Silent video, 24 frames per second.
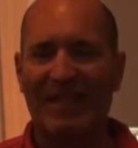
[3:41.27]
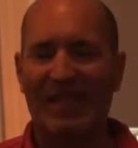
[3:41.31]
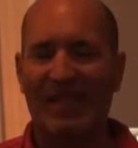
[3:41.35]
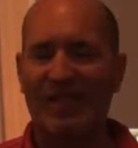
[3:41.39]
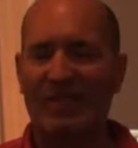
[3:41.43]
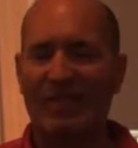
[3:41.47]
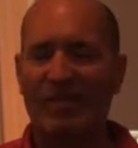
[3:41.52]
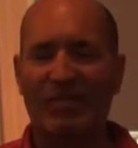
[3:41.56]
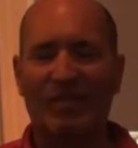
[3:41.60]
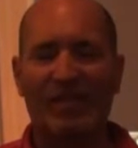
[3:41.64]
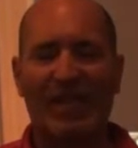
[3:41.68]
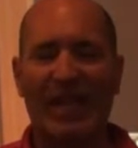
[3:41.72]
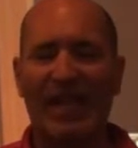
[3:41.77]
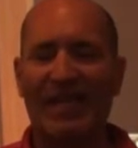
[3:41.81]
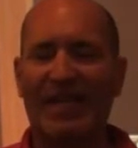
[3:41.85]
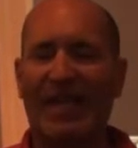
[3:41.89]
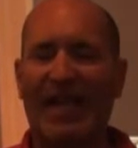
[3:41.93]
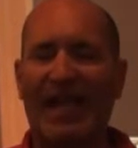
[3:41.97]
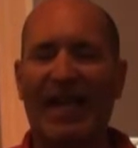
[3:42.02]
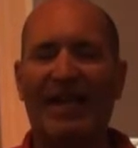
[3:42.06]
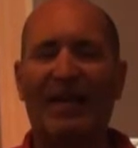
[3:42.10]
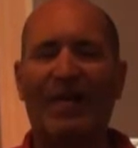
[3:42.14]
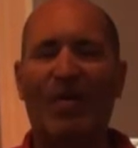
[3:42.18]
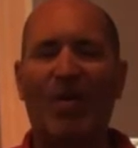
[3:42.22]
Say
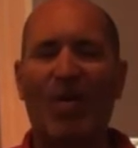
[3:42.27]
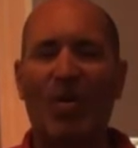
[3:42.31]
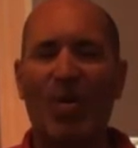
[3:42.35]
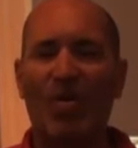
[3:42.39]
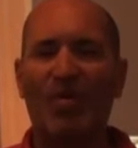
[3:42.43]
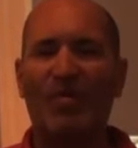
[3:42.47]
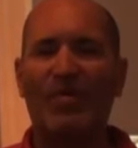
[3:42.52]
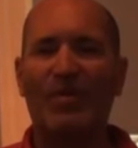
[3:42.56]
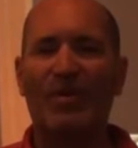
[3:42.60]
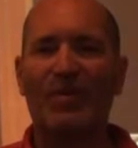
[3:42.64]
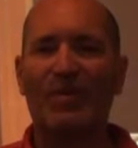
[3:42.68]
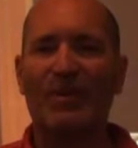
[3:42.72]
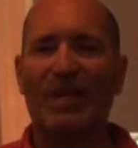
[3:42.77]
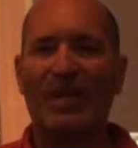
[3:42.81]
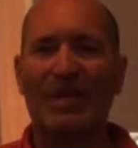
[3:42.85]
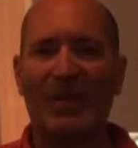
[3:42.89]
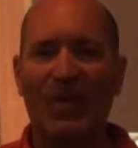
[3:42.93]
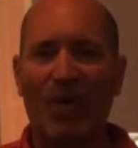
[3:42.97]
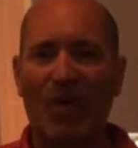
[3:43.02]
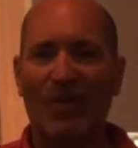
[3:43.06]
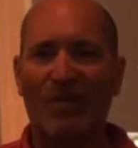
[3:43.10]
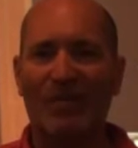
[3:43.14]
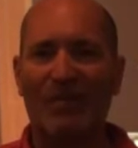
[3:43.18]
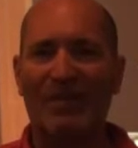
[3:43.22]
that over and
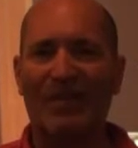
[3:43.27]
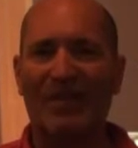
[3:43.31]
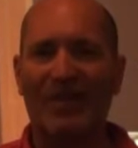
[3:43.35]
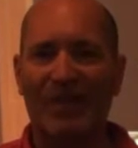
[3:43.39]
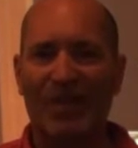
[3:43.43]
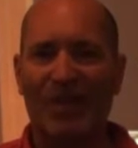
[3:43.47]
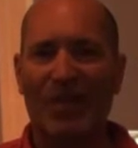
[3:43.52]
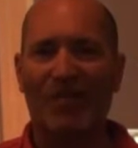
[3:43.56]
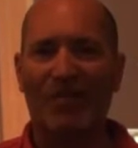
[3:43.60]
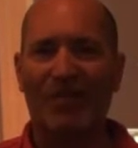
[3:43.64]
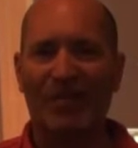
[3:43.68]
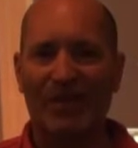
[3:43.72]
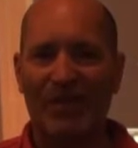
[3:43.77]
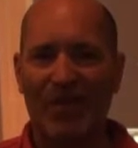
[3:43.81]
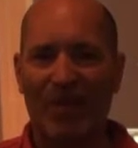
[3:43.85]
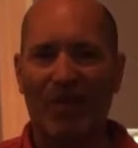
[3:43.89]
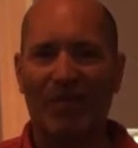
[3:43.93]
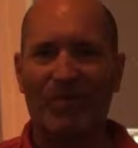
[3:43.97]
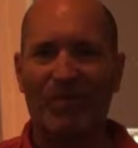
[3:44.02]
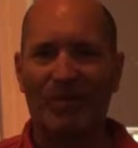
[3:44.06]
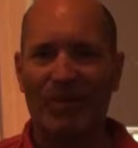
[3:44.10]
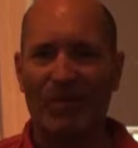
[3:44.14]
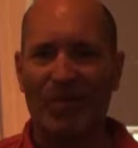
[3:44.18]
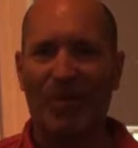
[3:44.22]
over and over and
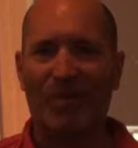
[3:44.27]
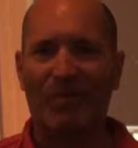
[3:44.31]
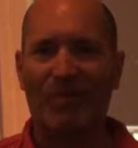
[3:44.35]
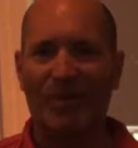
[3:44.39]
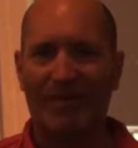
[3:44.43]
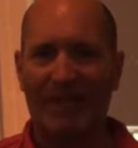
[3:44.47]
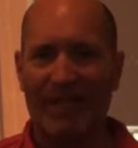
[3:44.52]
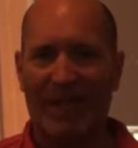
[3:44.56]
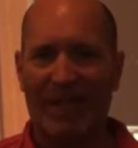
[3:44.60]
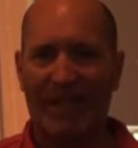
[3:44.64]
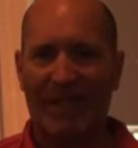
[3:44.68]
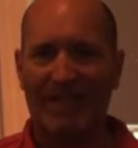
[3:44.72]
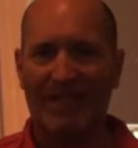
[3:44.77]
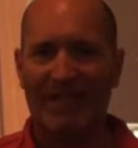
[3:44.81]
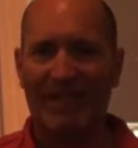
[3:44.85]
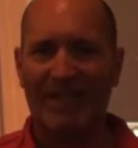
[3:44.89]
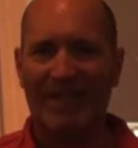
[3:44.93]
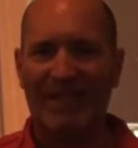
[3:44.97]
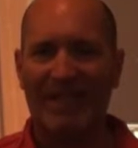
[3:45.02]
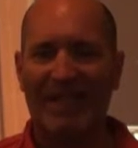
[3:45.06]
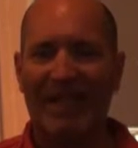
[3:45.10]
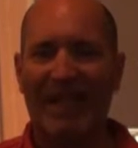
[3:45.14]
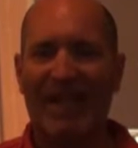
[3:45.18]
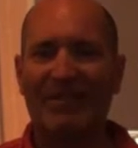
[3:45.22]
over and over again
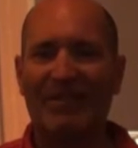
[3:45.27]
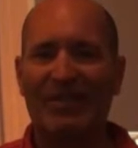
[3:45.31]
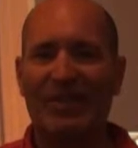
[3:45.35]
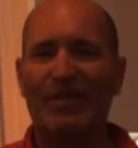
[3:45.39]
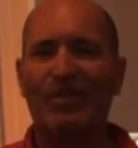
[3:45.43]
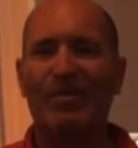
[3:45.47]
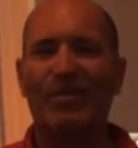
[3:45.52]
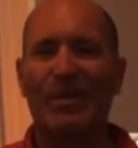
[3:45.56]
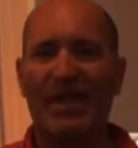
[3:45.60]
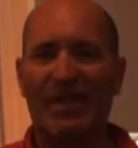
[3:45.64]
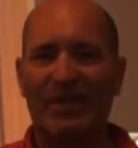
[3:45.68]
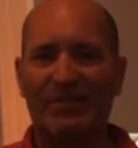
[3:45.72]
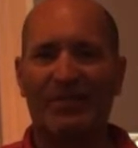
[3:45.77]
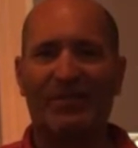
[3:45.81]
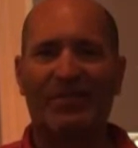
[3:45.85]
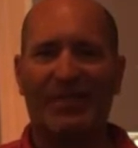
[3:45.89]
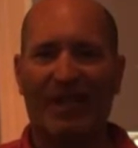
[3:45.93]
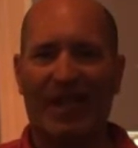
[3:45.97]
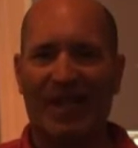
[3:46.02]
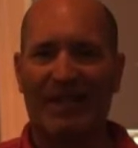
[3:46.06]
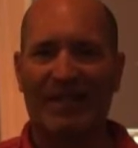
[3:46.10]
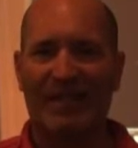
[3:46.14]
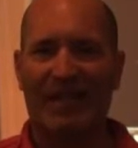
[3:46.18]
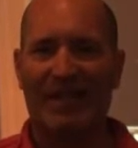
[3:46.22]
until you
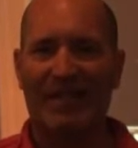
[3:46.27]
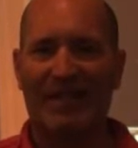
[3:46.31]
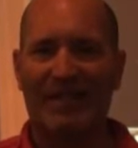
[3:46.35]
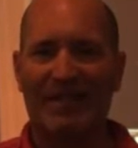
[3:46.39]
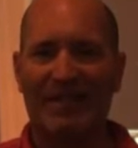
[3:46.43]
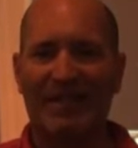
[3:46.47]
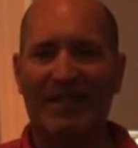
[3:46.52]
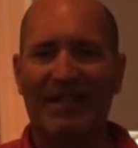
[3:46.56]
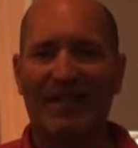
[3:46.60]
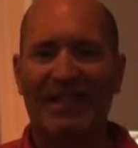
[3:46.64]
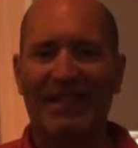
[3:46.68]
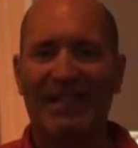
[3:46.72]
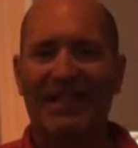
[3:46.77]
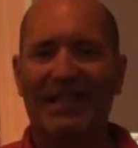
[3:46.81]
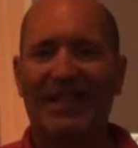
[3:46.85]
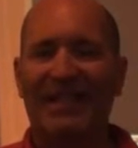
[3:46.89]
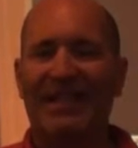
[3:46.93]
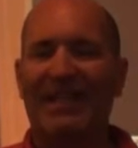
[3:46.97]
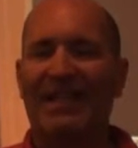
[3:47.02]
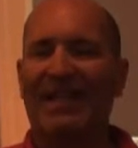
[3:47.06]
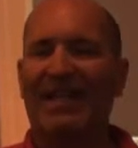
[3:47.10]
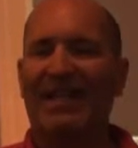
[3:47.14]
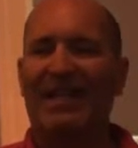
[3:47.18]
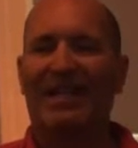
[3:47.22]
understand that.
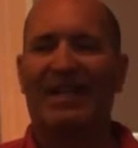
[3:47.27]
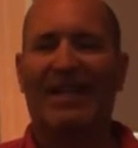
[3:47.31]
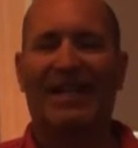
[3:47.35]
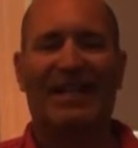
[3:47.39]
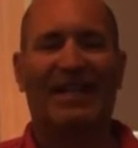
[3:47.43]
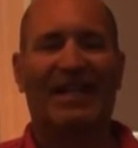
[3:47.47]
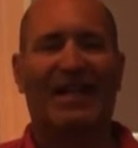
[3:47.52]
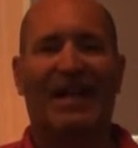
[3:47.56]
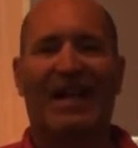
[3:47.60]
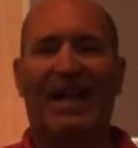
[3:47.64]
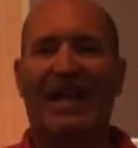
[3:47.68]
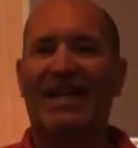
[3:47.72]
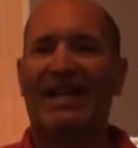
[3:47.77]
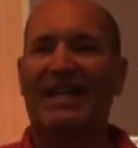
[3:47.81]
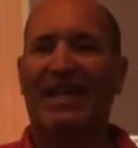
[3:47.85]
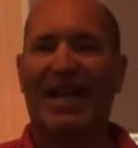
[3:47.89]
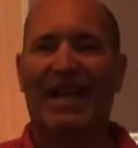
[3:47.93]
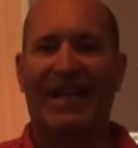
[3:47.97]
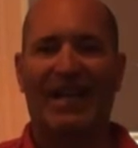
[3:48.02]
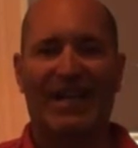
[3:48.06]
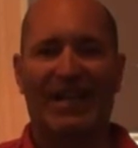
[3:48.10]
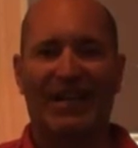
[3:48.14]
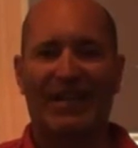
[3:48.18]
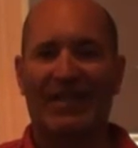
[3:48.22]
Like, I
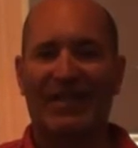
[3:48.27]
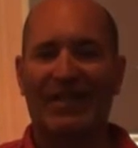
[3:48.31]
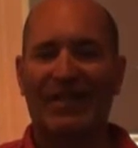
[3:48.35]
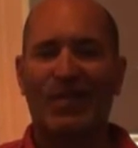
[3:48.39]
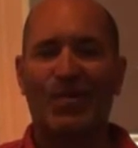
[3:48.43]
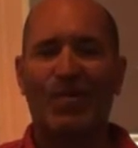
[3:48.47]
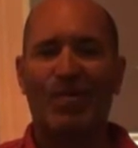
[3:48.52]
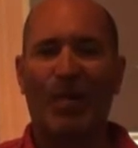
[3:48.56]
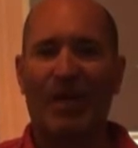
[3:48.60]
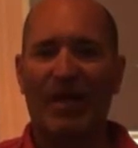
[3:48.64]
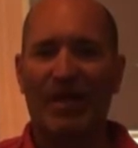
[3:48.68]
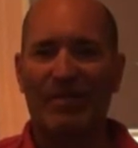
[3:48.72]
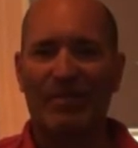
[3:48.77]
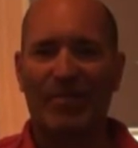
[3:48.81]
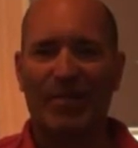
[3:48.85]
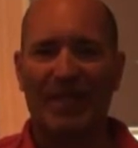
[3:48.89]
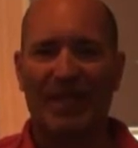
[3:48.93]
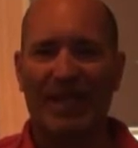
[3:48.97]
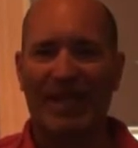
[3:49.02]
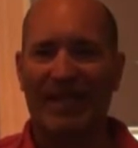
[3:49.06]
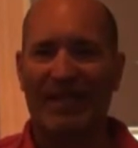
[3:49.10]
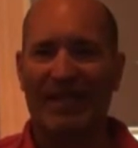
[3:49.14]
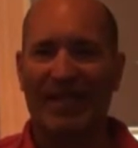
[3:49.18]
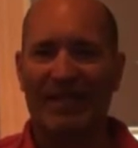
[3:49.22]
get it. You want to
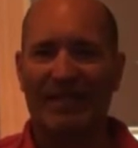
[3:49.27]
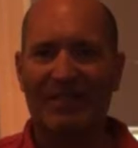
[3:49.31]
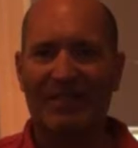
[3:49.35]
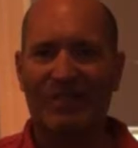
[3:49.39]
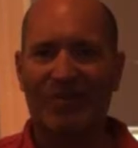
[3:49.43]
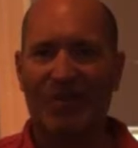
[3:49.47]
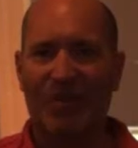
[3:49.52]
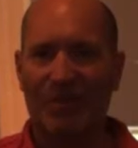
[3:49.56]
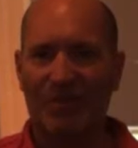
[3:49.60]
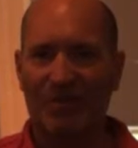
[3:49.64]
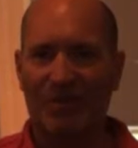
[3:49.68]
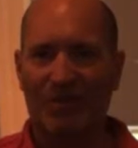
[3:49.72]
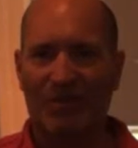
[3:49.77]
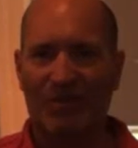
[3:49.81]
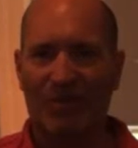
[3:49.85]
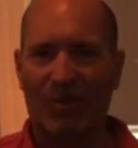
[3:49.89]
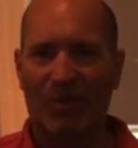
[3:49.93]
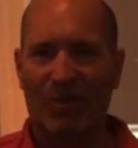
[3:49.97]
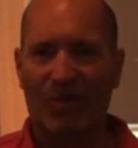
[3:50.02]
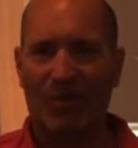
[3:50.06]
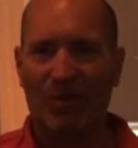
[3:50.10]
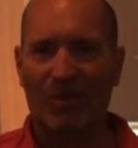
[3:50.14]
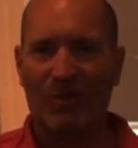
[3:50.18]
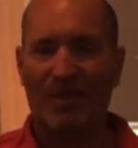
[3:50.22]
play that Guns N' Roses
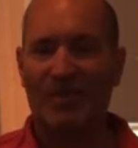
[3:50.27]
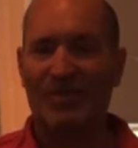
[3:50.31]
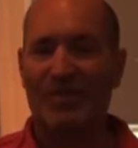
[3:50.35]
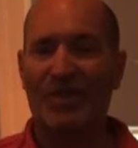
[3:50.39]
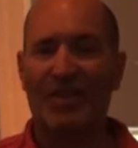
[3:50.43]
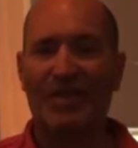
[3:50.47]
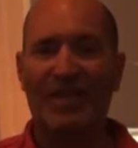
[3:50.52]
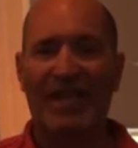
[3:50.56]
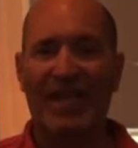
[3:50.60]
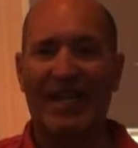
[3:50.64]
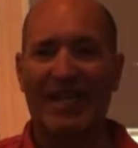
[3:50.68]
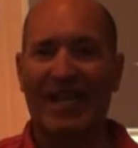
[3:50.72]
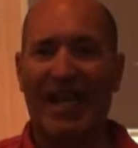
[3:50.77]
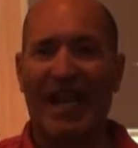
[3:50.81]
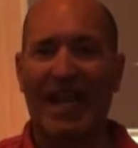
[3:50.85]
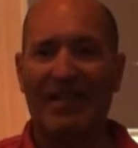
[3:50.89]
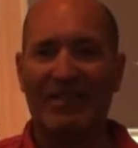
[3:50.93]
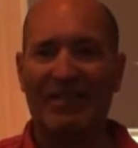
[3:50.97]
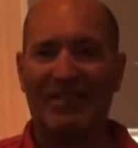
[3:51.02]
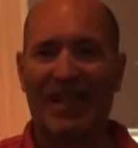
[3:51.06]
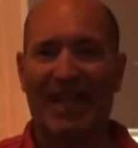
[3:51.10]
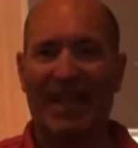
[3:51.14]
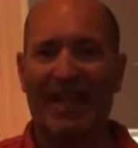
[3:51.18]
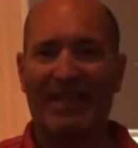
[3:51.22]
solo because you kick
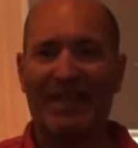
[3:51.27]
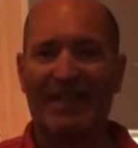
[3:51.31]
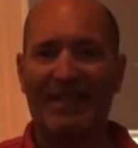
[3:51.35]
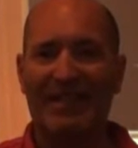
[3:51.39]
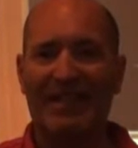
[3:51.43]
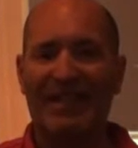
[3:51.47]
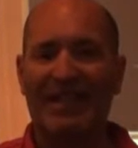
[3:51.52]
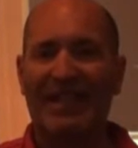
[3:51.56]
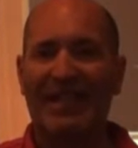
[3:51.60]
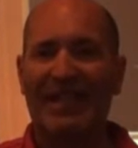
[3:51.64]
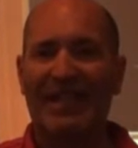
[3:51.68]
ass at it.